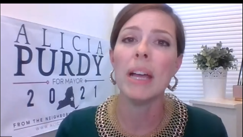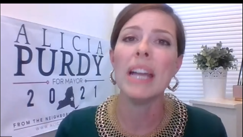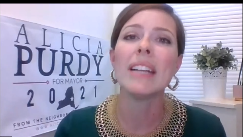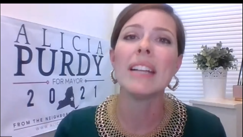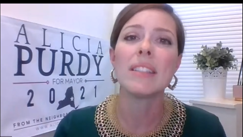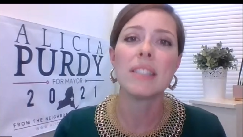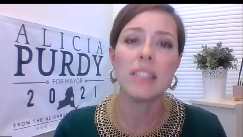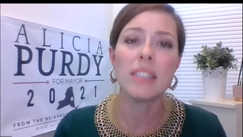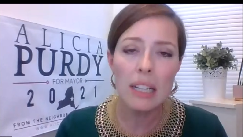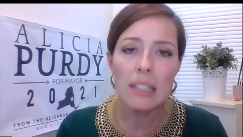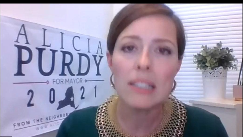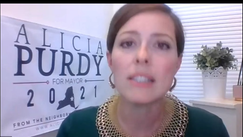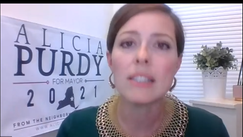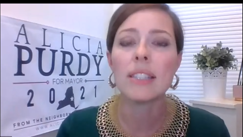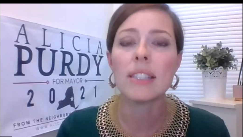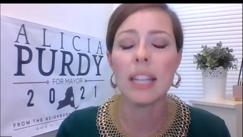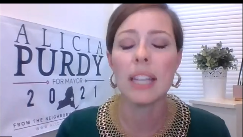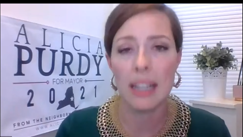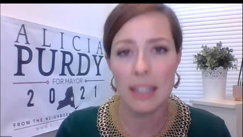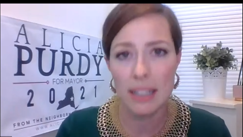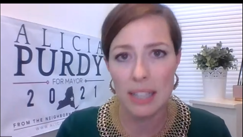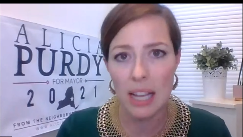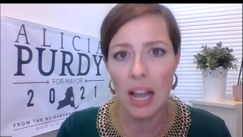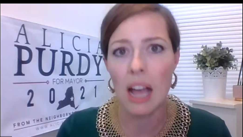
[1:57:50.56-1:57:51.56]
It does
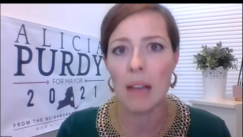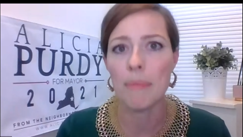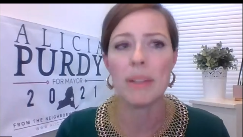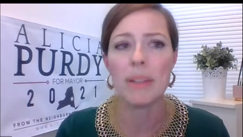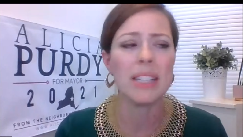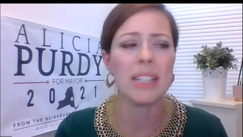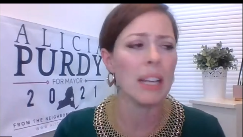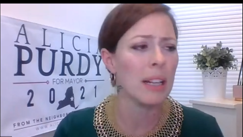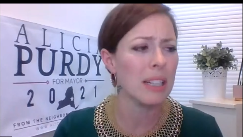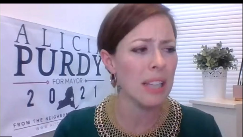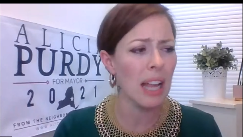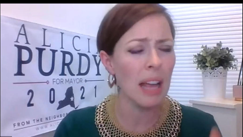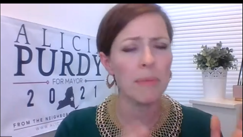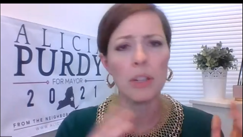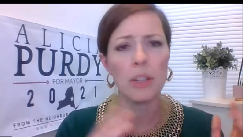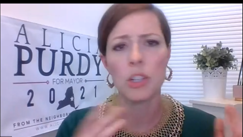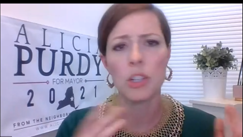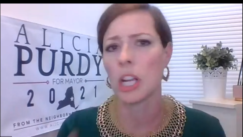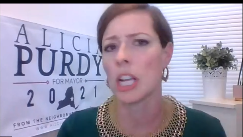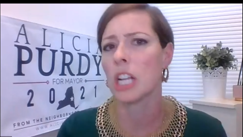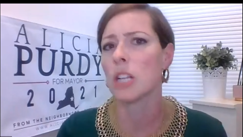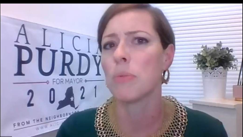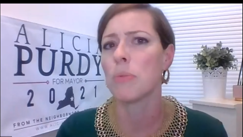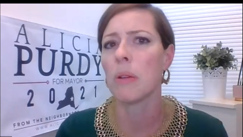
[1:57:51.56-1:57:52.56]
take time. It takes time to
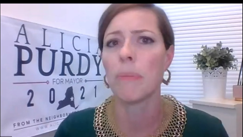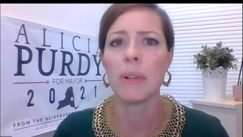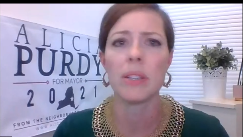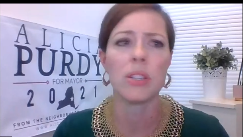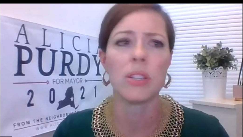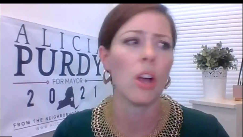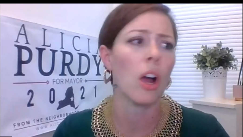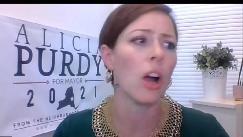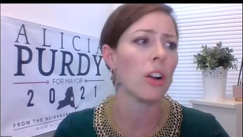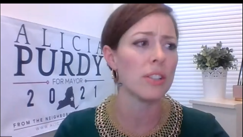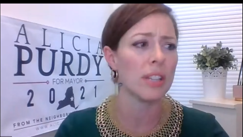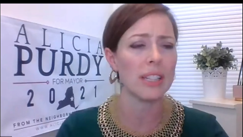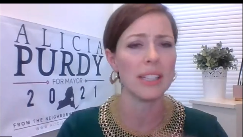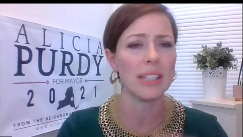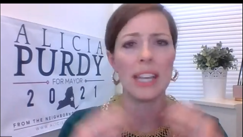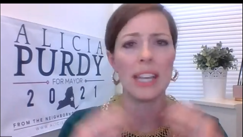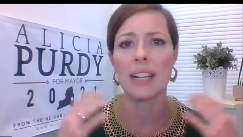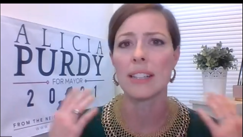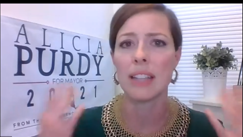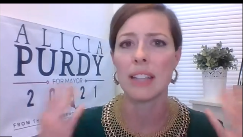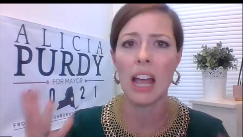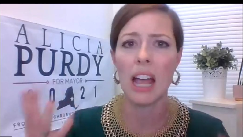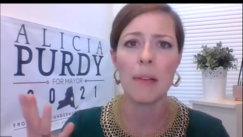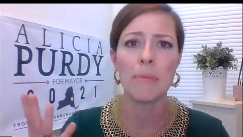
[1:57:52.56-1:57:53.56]
change people's hearts. It
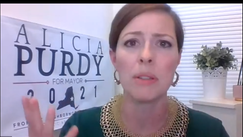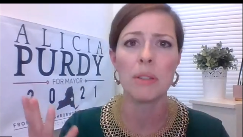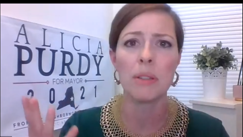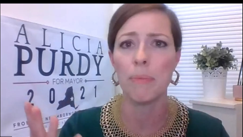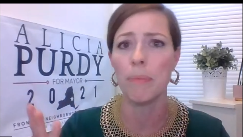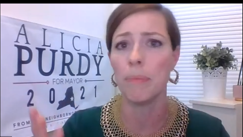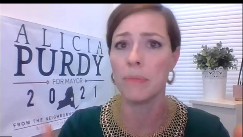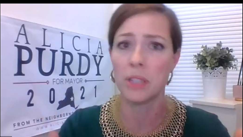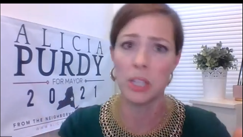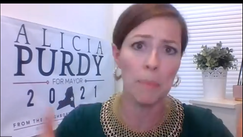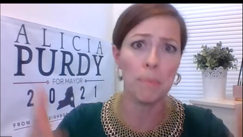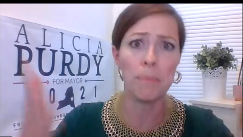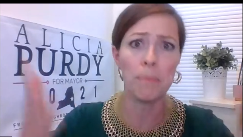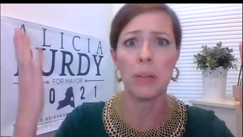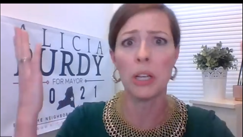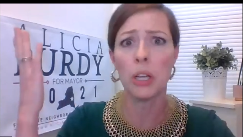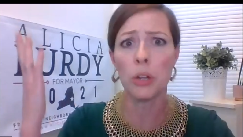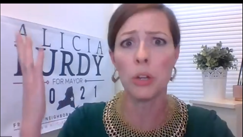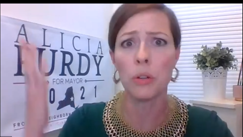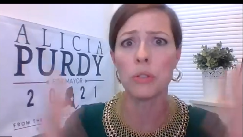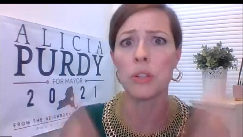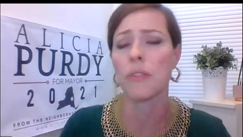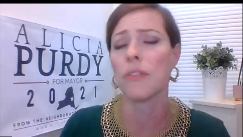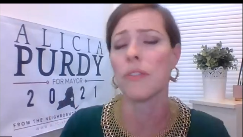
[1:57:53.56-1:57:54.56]
takes time to
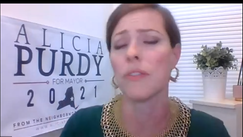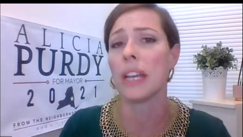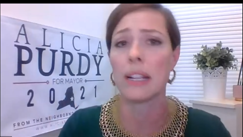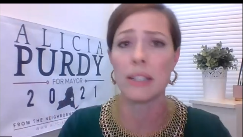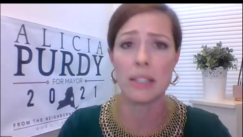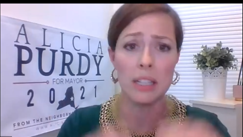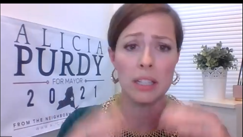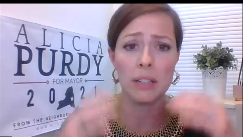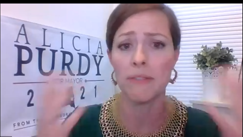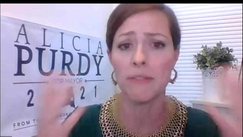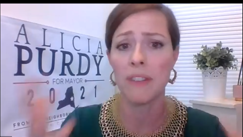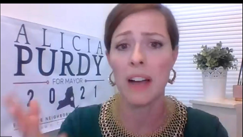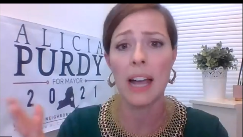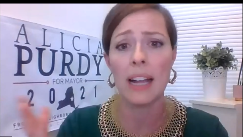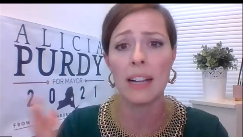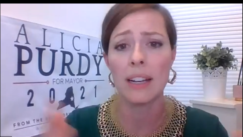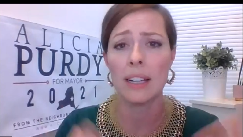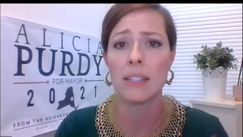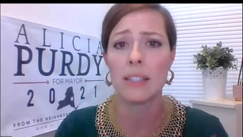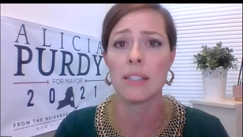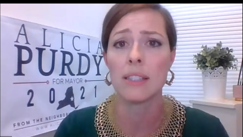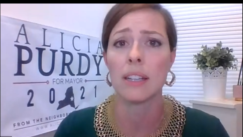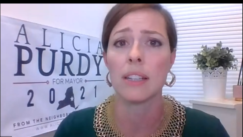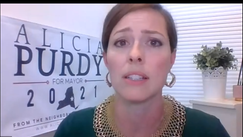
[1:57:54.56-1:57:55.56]
build things and to
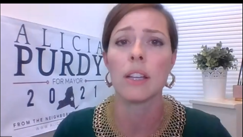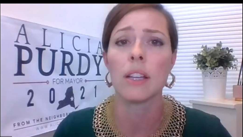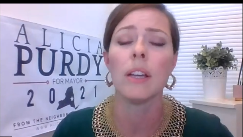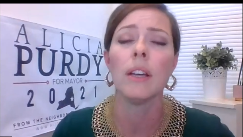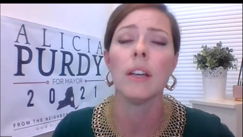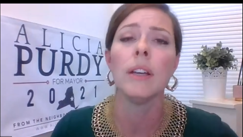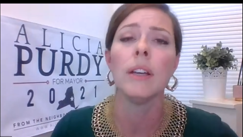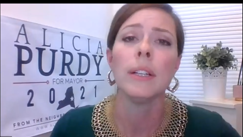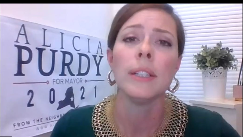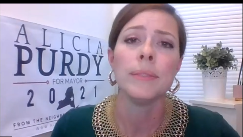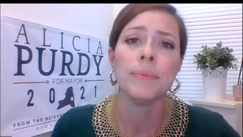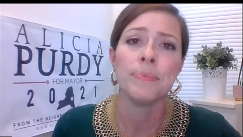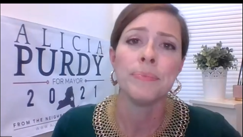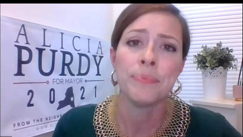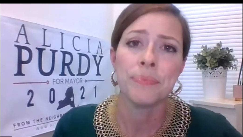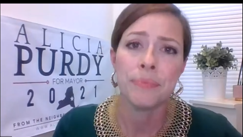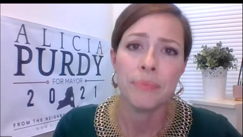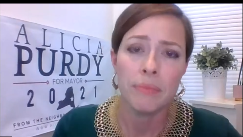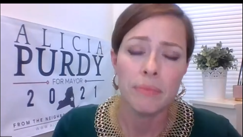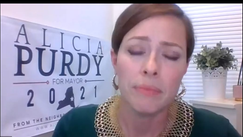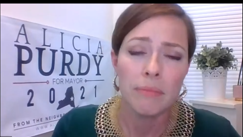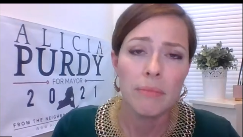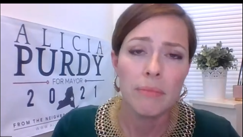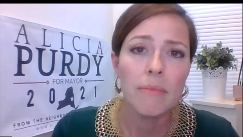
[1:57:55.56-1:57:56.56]
finance things.
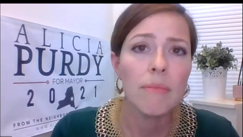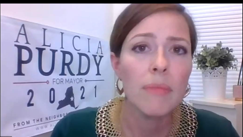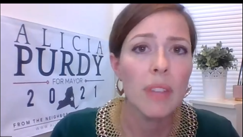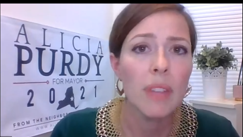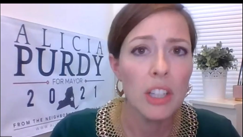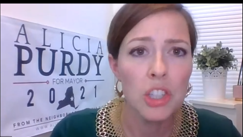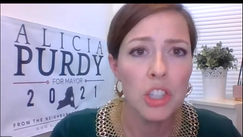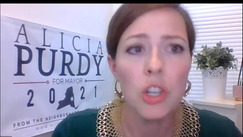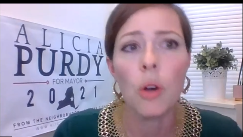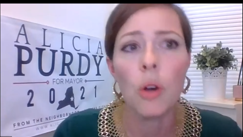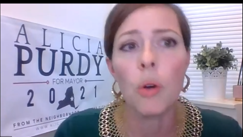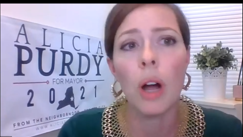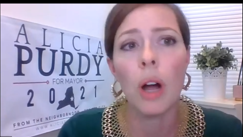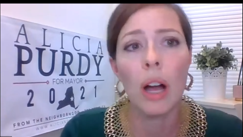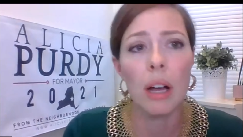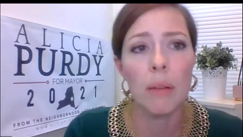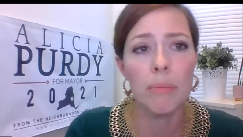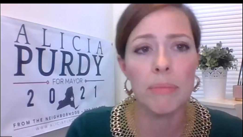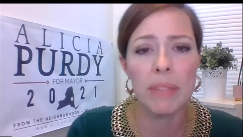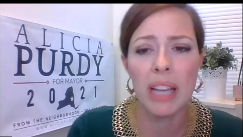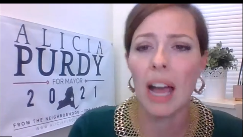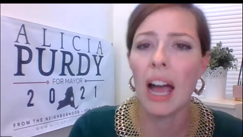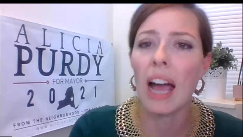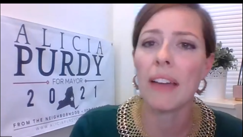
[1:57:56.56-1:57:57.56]
So
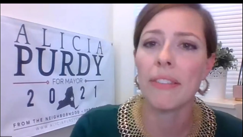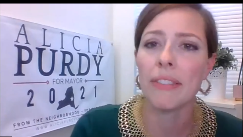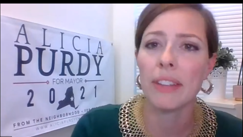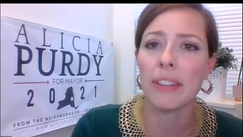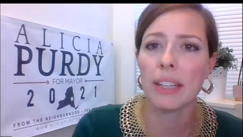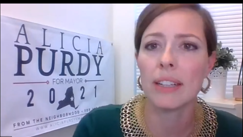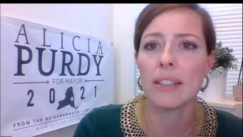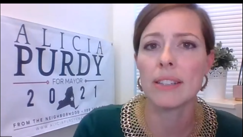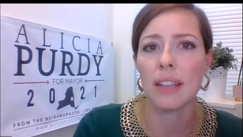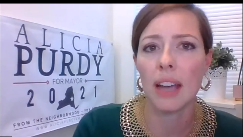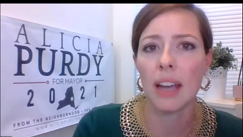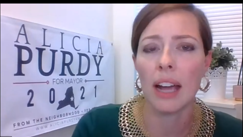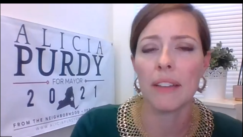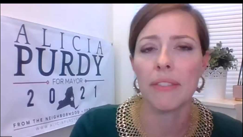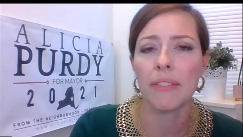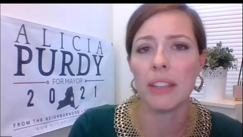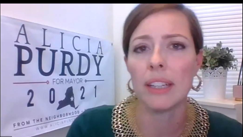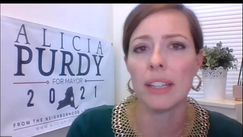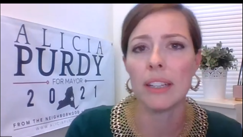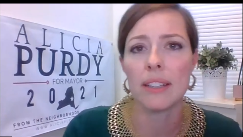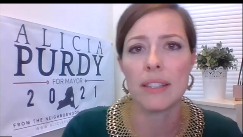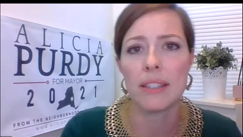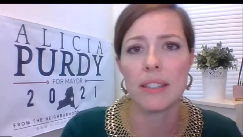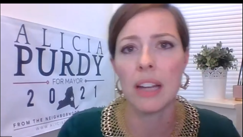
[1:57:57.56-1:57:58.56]
I think
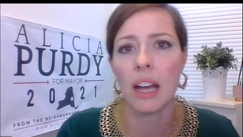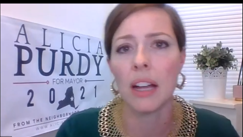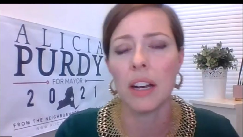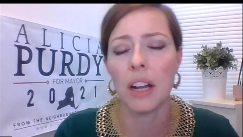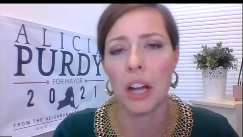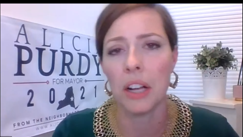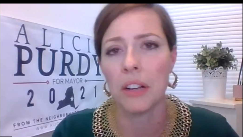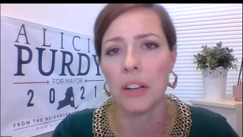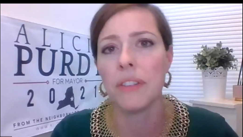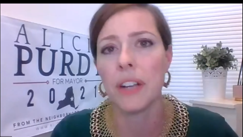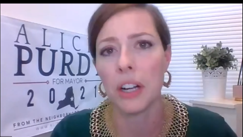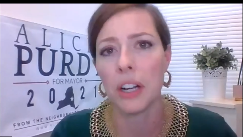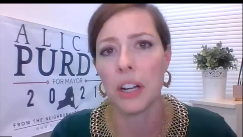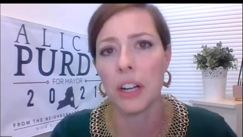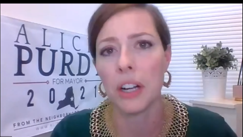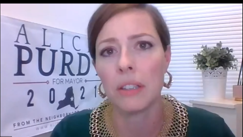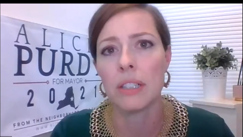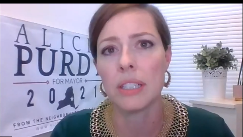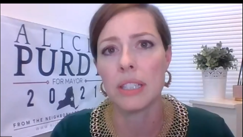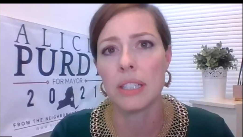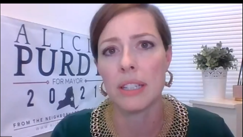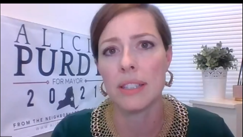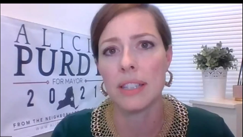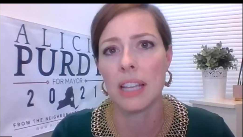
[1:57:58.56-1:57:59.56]
it's not
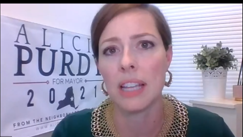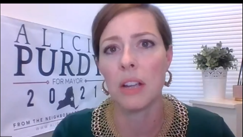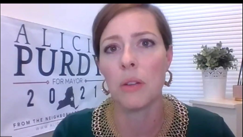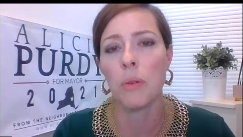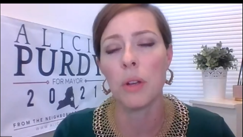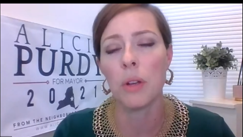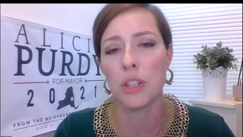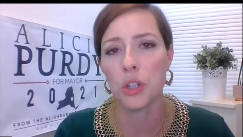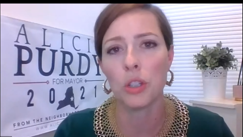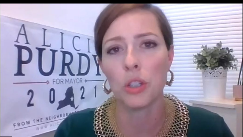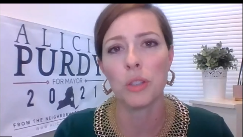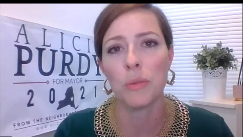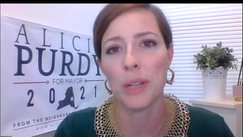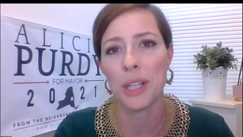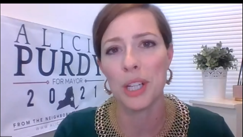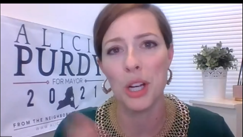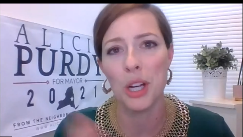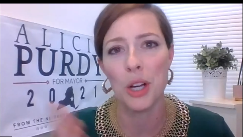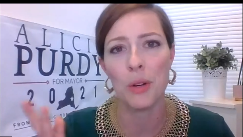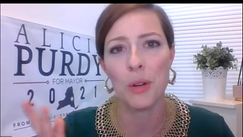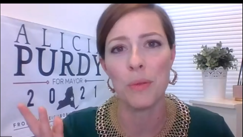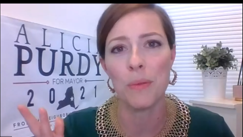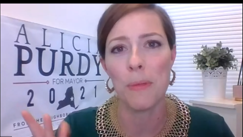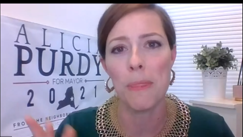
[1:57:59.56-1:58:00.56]
unfair to say. Certainly, we
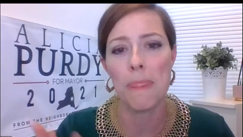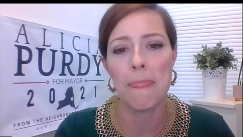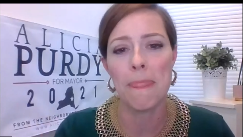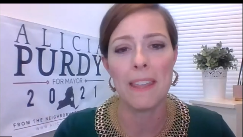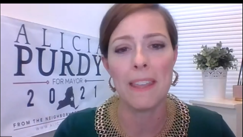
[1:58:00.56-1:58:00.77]
know